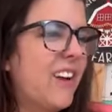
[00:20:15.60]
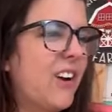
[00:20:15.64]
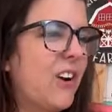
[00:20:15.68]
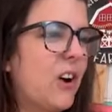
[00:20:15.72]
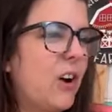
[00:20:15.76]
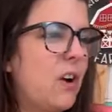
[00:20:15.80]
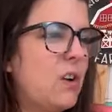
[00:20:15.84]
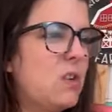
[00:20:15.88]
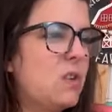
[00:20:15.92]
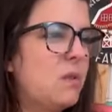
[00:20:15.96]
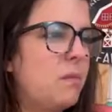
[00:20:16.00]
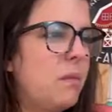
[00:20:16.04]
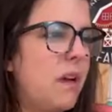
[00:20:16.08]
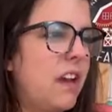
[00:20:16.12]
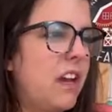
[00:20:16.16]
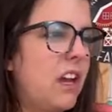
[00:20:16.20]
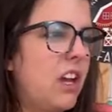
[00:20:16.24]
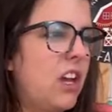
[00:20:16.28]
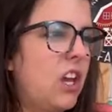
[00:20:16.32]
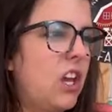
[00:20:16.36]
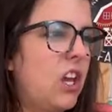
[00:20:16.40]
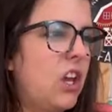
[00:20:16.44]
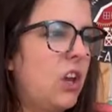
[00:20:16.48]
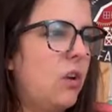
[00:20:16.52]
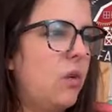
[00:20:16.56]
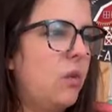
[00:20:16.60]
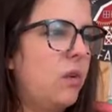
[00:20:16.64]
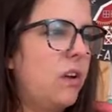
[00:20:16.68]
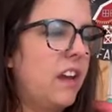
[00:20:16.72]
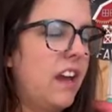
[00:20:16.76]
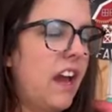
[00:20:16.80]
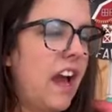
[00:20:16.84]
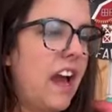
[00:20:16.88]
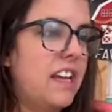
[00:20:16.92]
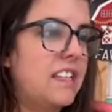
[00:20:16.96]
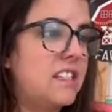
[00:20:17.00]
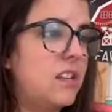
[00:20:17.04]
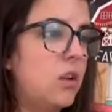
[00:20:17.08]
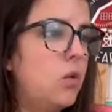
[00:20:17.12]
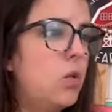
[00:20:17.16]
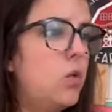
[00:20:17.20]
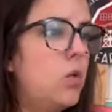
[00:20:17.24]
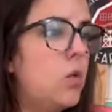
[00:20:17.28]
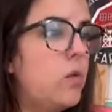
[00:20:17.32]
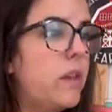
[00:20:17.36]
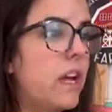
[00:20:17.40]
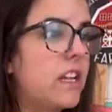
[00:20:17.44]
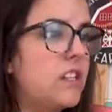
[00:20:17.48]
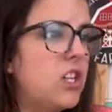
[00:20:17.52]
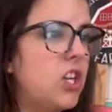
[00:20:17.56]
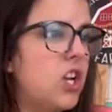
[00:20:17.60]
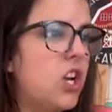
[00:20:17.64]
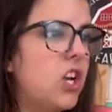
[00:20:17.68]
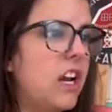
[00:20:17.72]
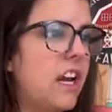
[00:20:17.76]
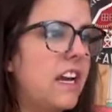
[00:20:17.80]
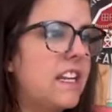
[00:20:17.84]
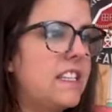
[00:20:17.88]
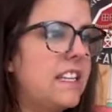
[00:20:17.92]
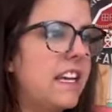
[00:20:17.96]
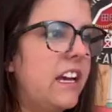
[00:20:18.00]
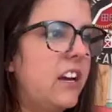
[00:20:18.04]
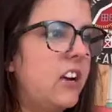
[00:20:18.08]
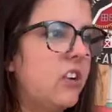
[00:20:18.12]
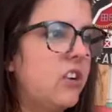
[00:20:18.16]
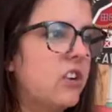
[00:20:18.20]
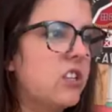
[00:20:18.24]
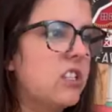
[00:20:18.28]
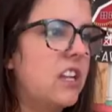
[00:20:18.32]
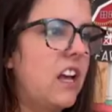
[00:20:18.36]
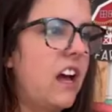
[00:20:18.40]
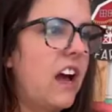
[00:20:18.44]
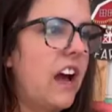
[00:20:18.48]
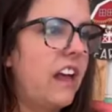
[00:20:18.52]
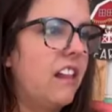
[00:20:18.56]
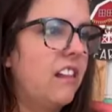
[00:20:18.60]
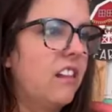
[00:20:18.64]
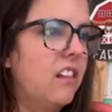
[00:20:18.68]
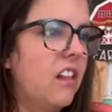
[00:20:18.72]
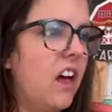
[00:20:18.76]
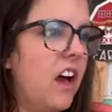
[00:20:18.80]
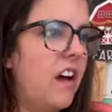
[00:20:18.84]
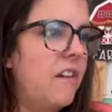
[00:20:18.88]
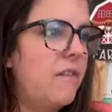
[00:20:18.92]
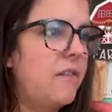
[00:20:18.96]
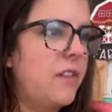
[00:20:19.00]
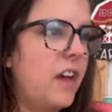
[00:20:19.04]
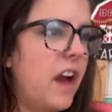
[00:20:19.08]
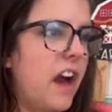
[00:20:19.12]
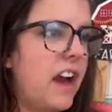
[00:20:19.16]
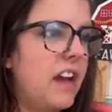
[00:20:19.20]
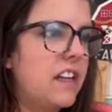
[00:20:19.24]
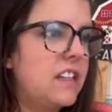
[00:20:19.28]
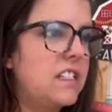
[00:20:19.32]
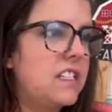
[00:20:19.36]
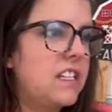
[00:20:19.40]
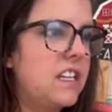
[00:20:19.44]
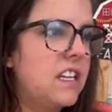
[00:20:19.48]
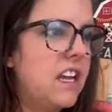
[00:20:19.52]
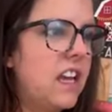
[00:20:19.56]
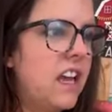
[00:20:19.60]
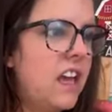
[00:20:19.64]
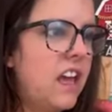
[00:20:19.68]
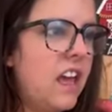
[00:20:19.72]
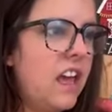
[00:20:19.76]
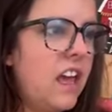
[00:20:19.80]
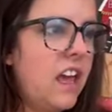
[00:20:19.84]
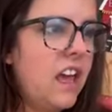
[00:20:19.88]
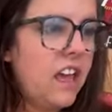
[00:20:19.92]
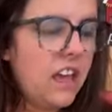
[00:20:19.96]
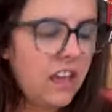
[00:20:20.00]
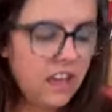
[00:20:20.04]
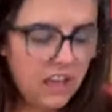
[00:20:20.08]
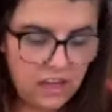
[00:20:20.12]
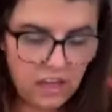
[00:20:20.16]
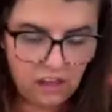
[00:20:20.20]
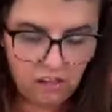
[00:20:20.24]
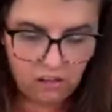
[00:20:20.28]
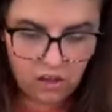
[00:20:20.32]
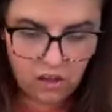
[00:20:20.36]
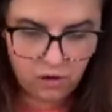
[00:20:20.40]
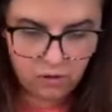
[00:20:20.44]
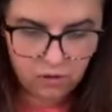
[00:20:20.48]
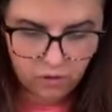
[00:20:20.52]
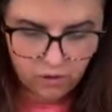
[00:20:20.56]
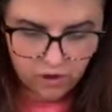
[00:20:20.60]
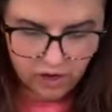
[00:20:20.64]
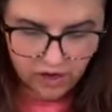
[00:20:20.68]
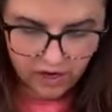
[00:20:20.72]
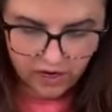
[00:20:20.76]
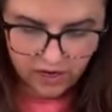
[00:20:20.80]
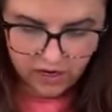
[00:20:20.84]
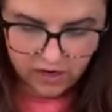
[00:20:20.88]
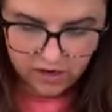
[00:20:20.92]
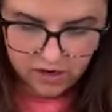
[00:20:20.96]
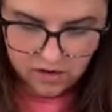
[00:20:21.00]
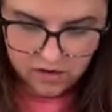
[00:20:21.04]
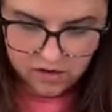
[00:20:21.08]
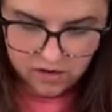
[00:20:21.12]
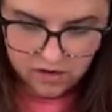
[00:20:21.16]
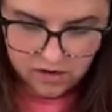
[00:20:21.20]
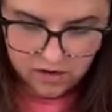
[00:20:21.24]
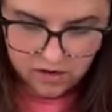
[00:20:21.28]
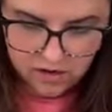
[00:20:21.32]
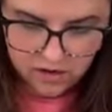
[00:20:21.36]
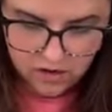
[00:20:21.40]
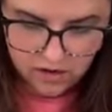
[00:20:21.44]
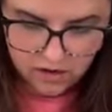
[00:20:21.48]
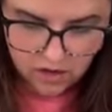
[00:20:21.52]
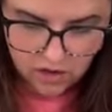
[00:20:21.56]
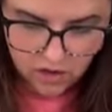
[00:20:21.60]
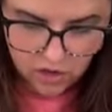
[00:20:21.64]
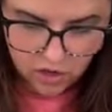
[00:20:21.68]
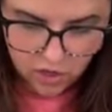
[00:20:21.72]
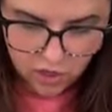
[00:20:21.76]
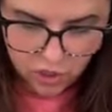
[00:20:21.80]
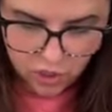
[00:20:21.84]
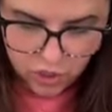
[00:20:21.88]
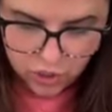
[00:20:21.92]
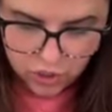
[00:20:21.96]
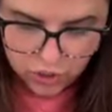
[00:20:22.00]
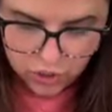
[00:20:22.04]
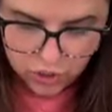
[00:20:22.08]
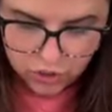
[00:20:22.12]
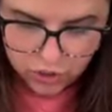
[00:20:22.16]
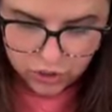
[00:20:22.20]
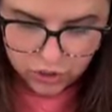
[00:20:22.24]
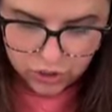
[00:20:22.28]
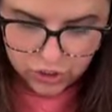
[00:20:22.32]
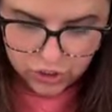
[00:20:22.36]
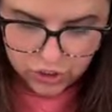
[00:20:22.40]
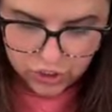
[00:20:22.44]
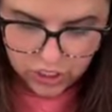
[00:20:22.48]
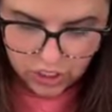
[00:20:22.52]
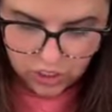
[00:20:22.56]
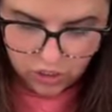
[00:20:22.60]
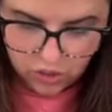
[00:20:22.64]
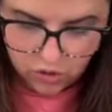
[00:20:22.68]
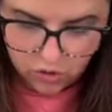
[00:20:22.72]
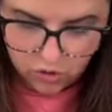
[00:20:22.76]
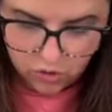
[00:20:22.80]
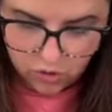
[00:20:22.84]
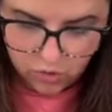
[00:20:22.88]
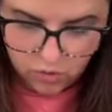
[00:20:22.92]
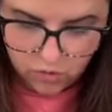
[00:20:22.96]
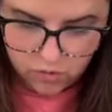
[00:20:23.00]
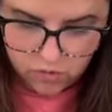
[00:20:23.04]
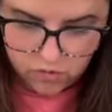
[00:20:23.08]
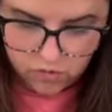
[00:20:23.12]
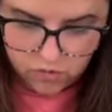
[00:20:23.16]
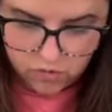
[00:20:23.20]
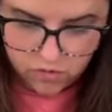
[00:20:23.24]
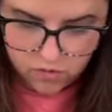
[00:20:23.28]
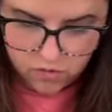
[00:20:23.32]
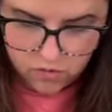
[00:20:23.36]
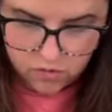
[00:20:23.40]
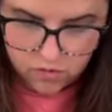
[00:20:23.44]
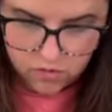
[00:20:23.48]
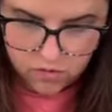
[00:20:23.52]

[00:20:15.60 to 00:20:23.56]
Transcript: The crows would make a cute, yes. Ooh, that's a good idea, Ursula. I love that. Yellow, okay. So